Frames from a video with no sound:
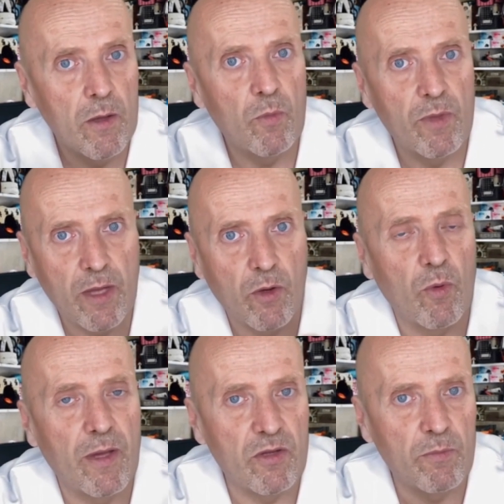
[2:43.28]
we are
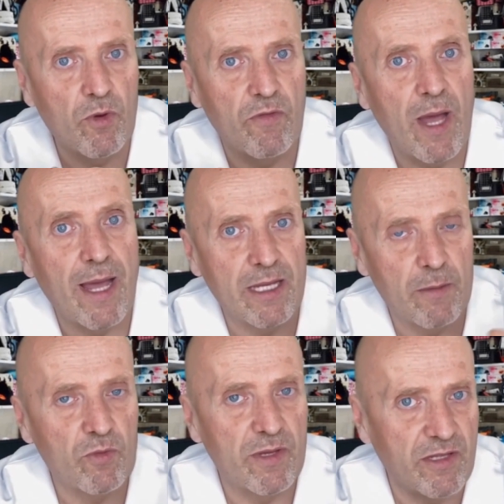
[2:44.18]
going to provide
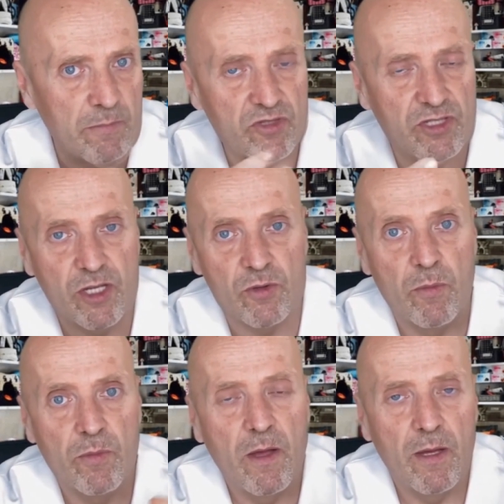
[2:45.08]
him with some
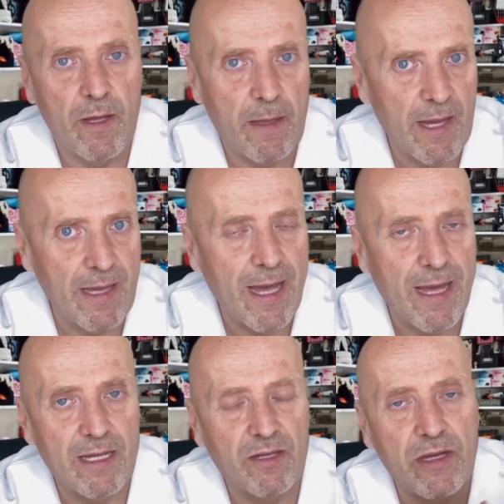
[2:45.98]
serum that
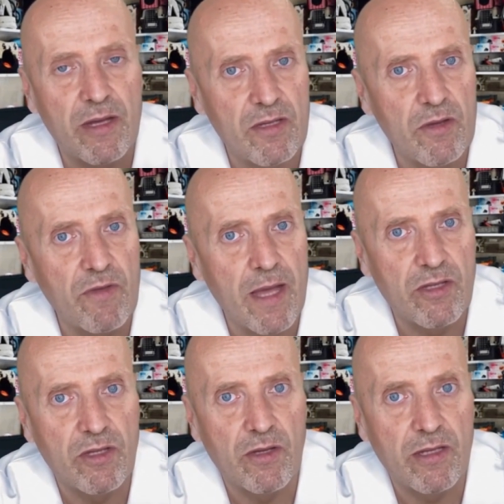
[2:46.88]
aids his
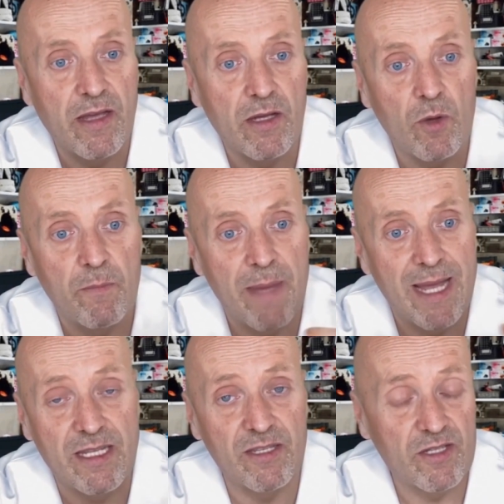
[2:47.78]
defenses in
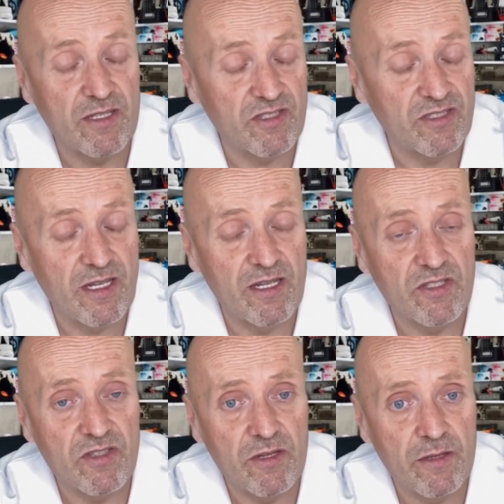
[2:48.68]
combating the
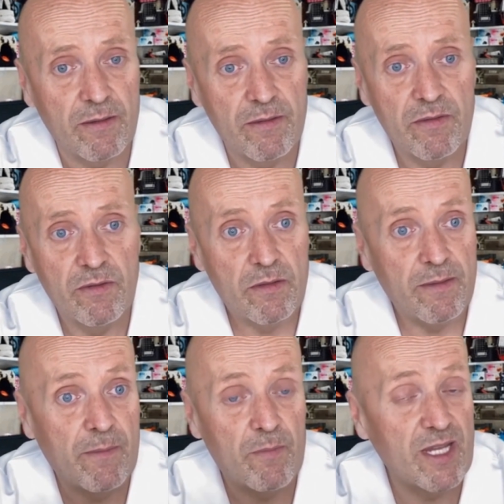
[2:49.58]
disease.
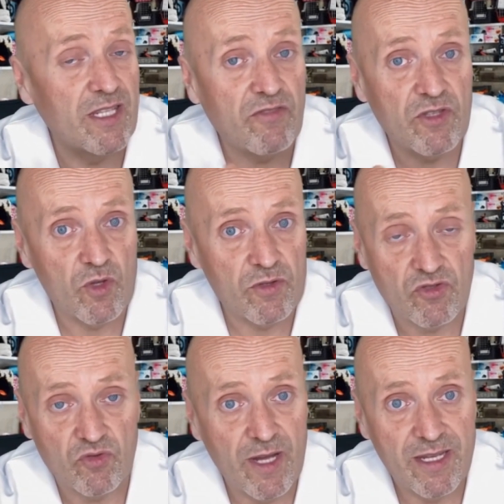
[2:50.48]
But if you
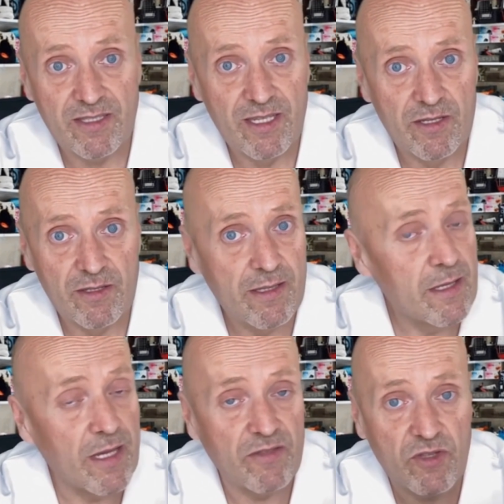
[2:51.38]
don't do anything,
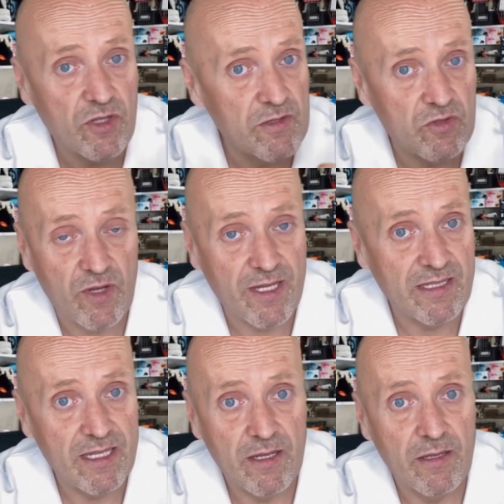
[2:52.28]
if you don't do
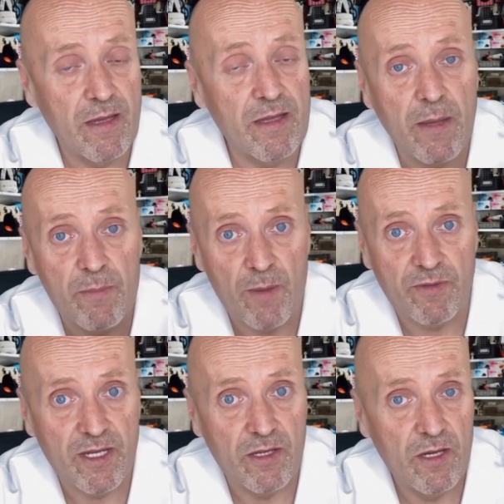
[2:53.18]
anything, the
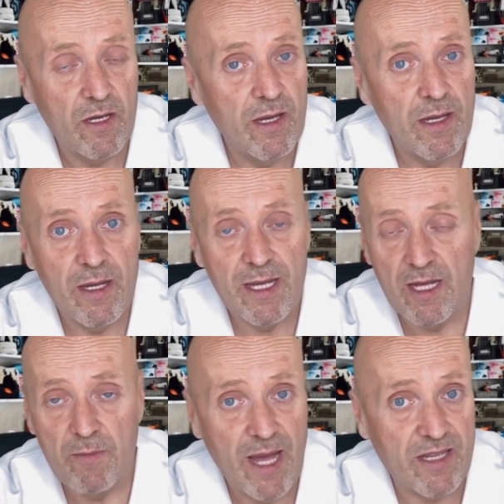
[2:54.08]
puppy,
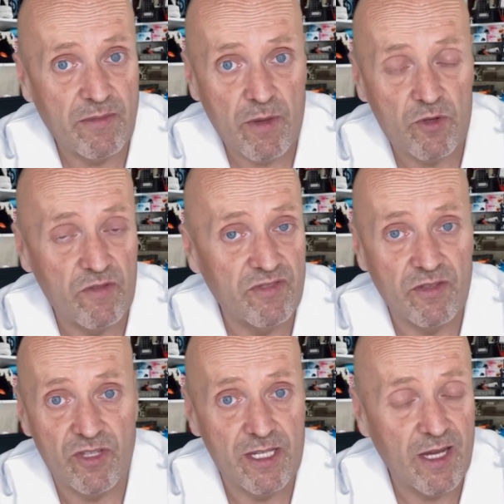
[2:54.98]
in a maximum of
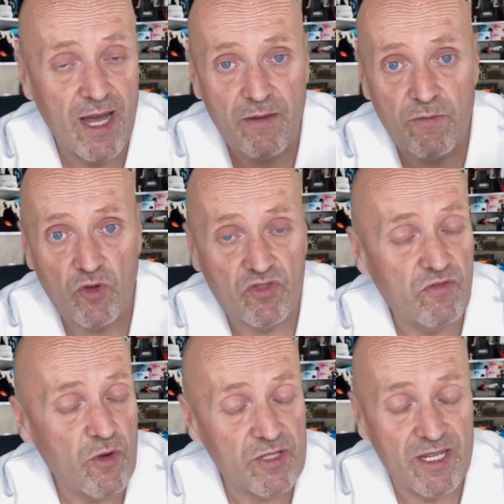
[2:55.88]
three, at most
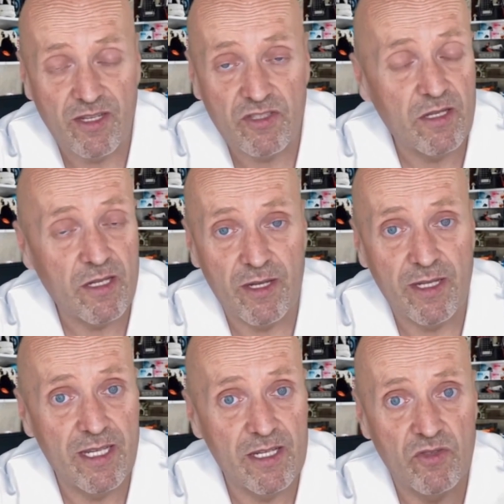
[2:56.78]
four days,
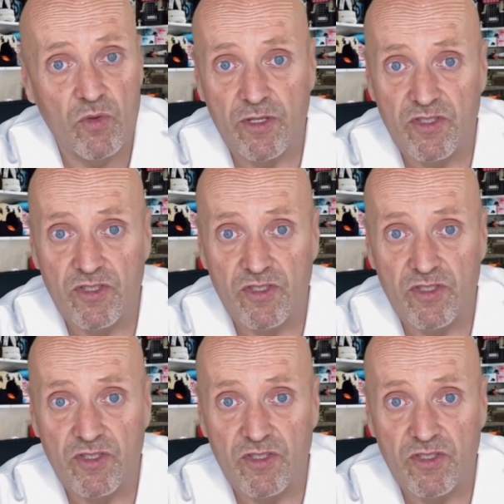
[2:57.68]
he is going